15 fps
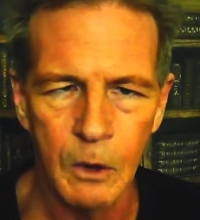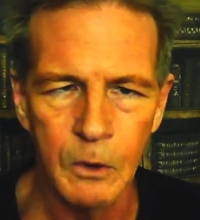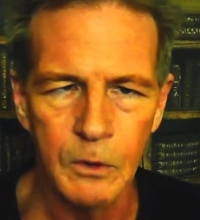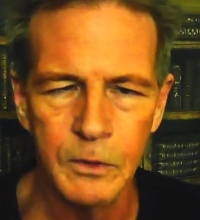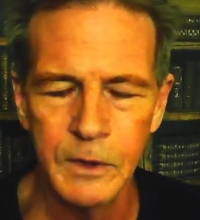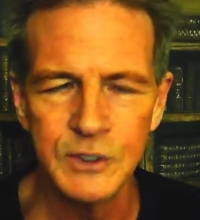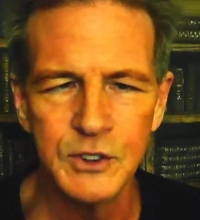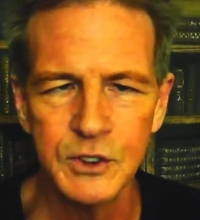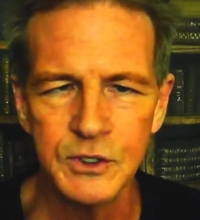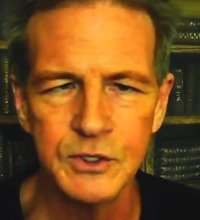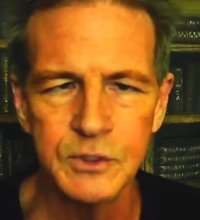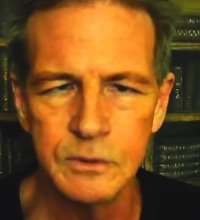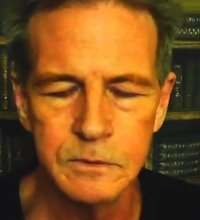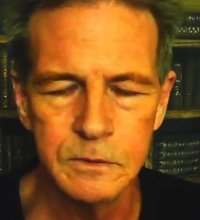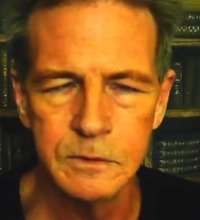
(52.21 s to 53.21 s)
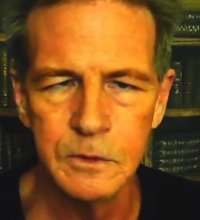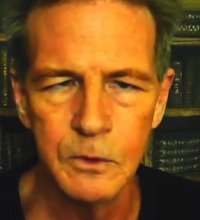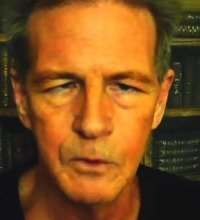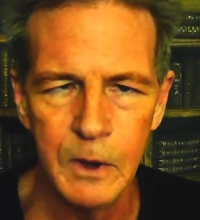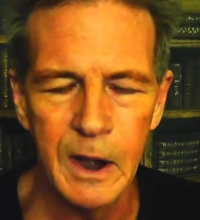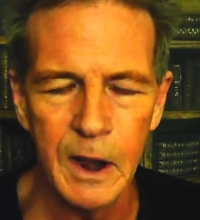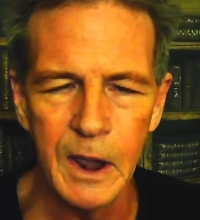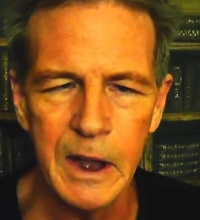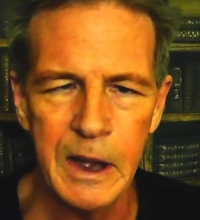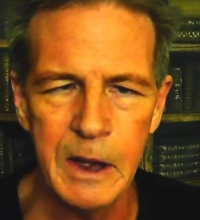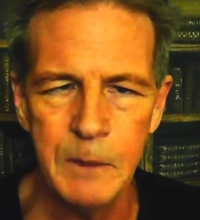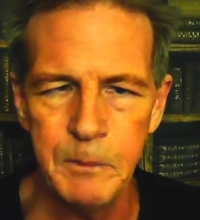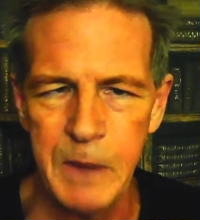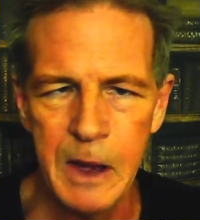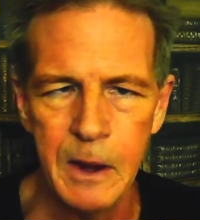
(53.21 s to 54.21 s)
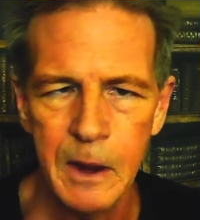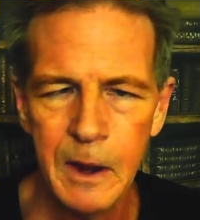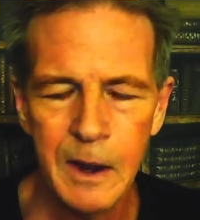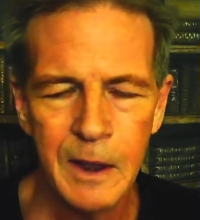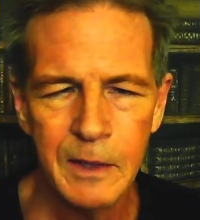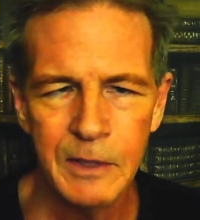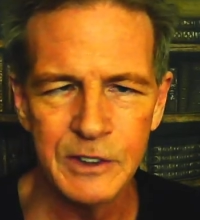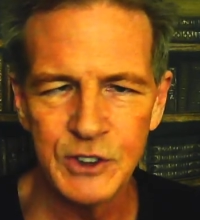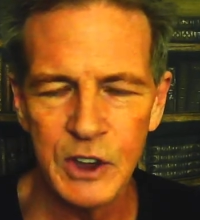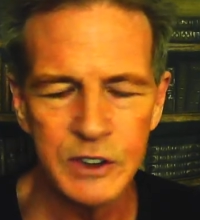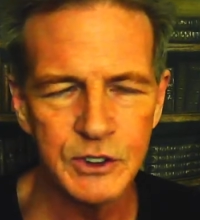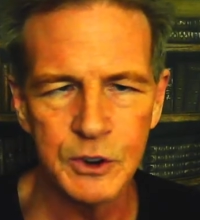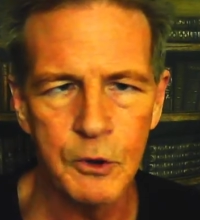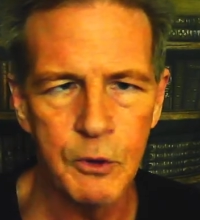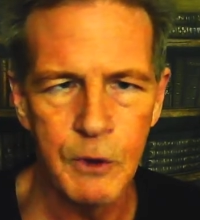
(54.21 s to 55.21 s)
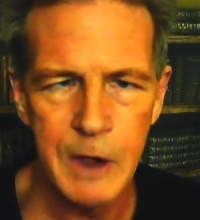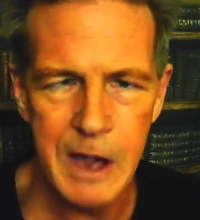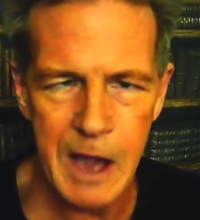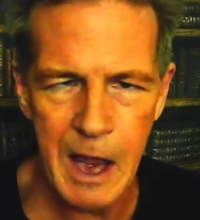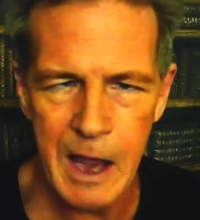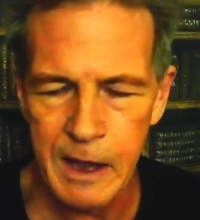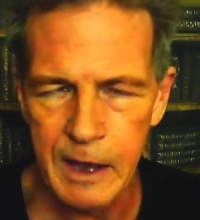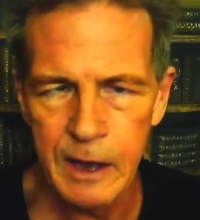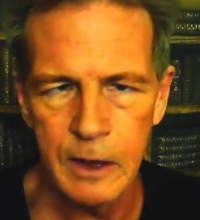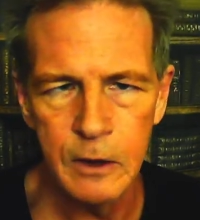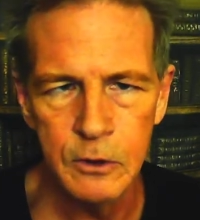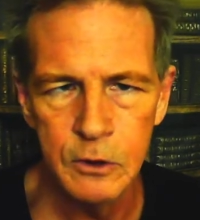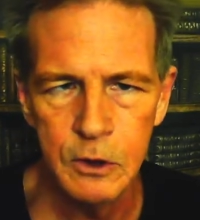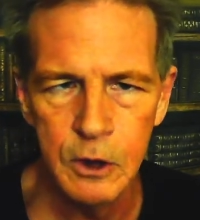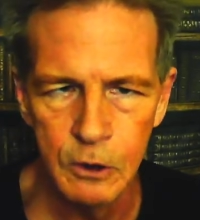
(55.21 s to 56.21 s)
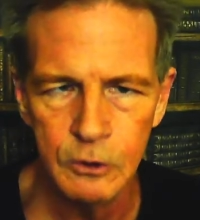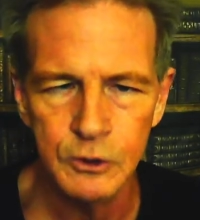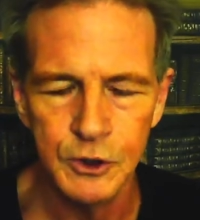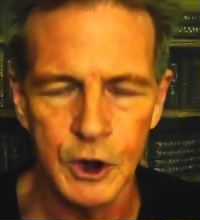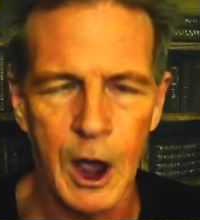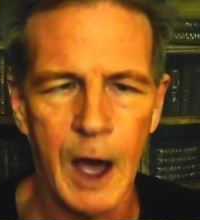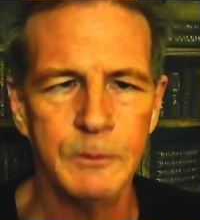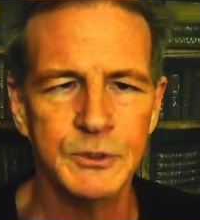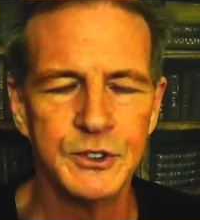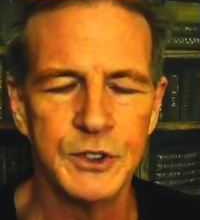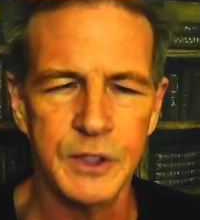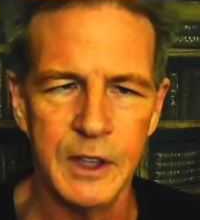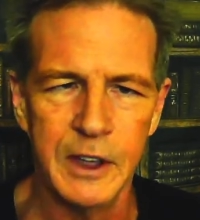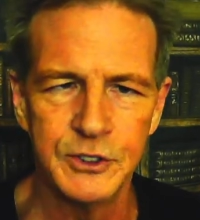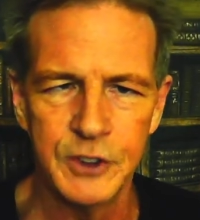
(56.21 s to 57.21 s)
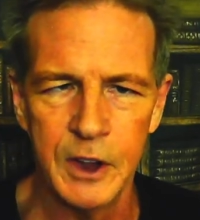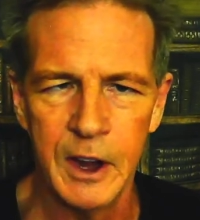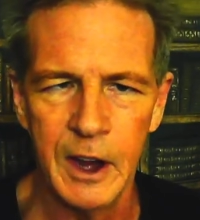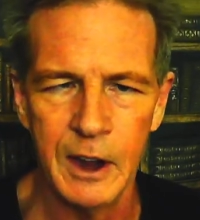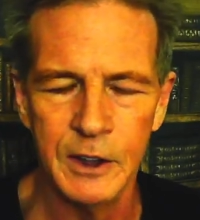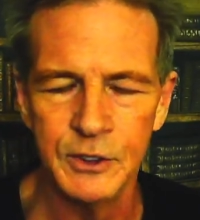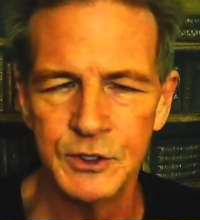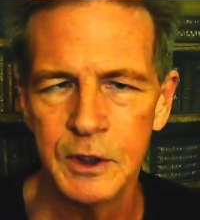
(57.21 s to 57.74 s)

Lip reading: this is really, this isn't creating new jobs. This is,